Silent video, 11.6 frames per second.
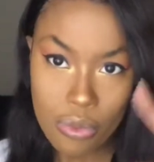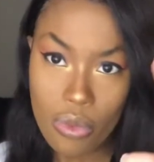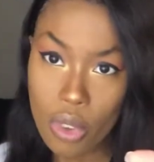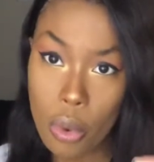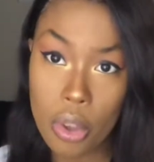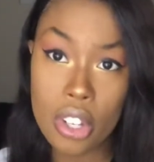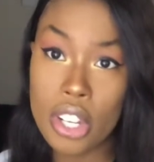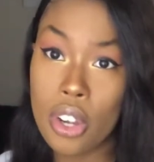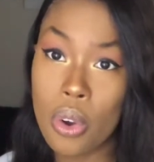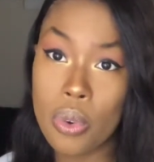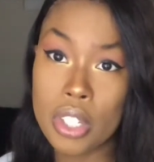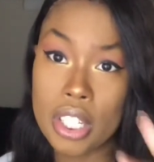whether he
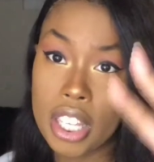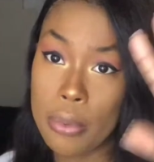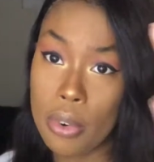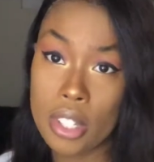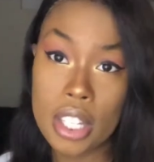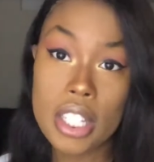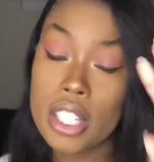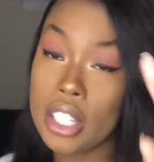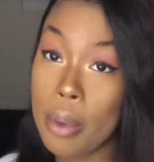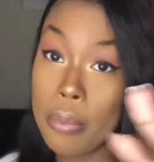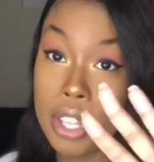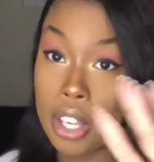owns a team or does
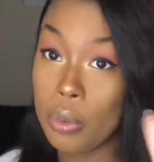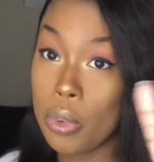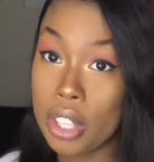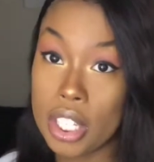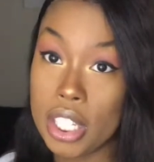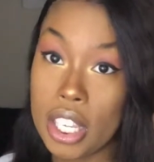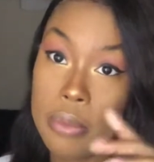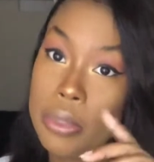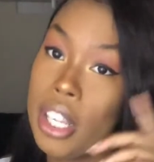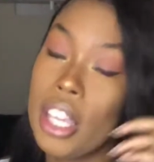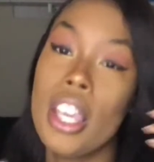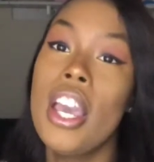something with the teams.
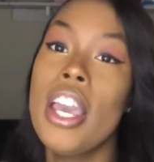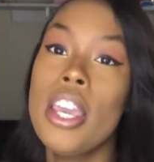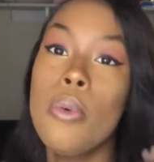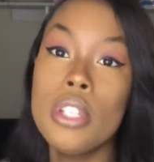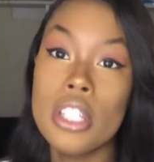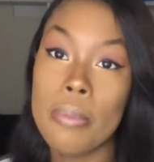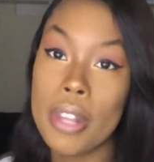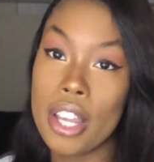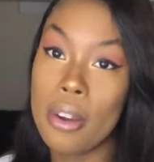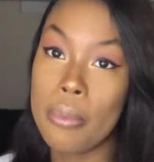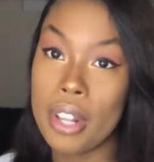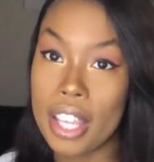Like, he wasn't a player,
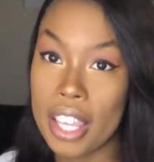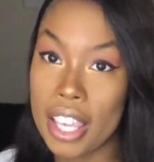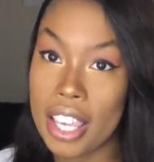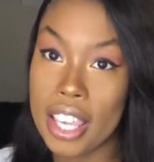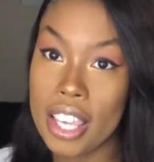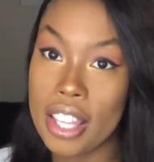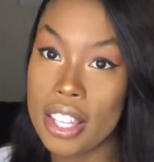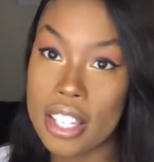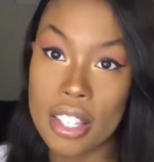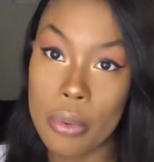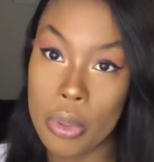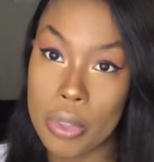but like he did
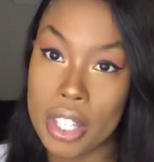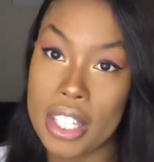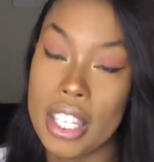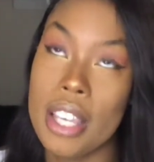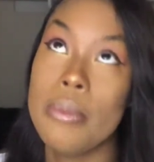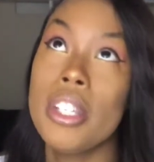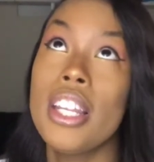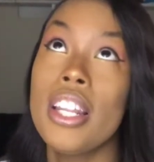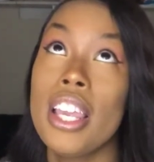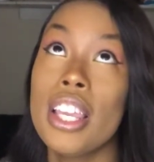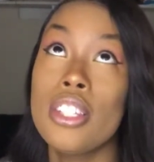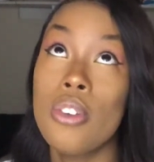something with the teams. And
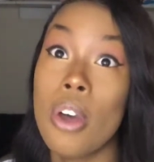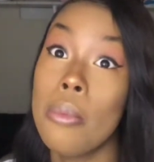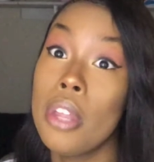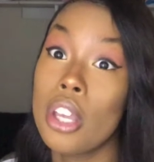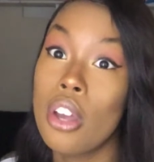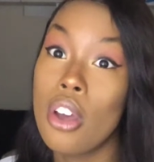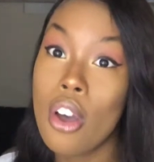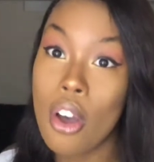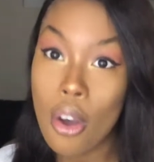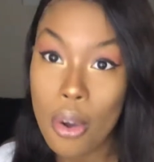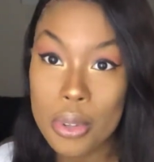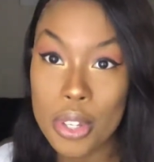like, so I'm like,
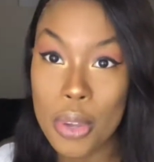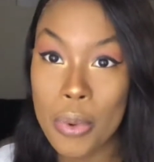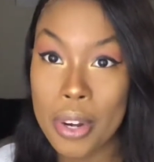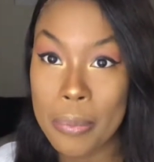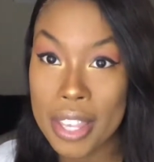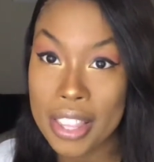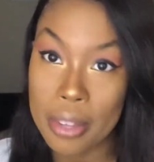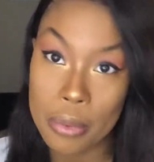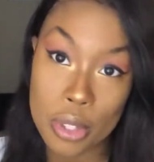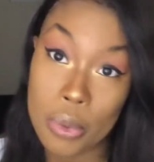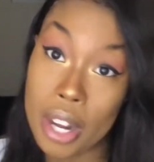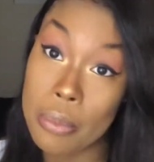oh, so you want to meet them?
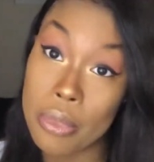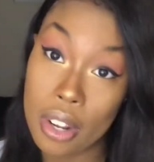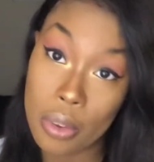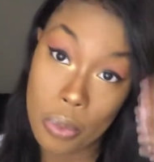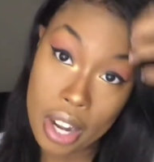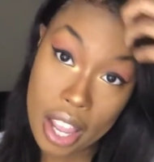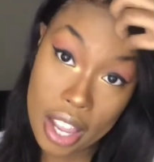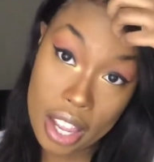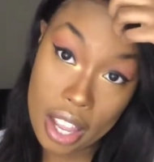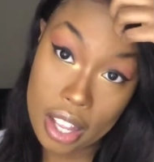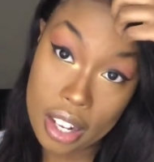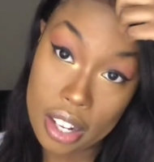Because when I
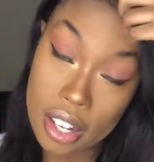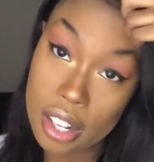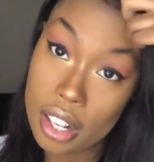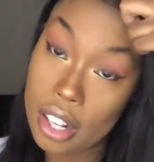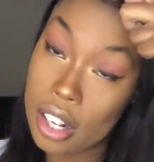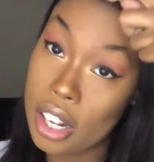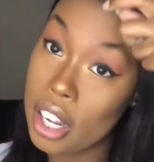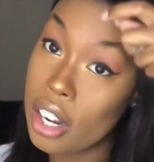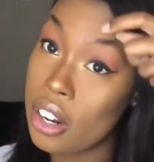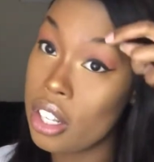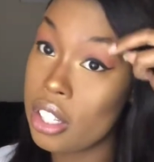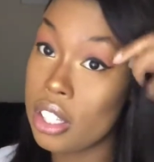got liquor in
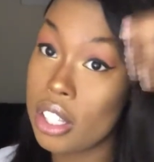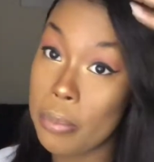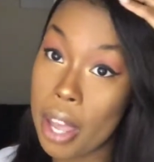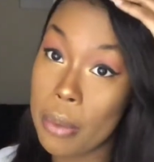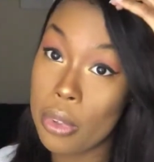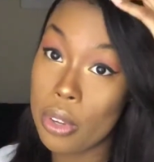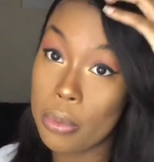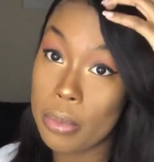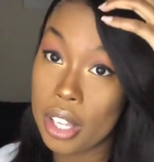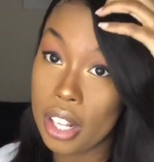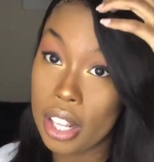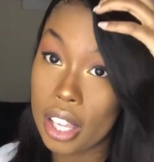the system, I'm a little
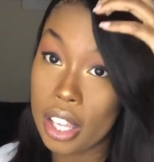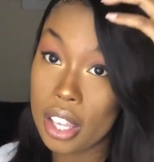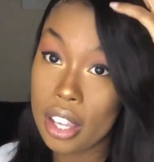bit like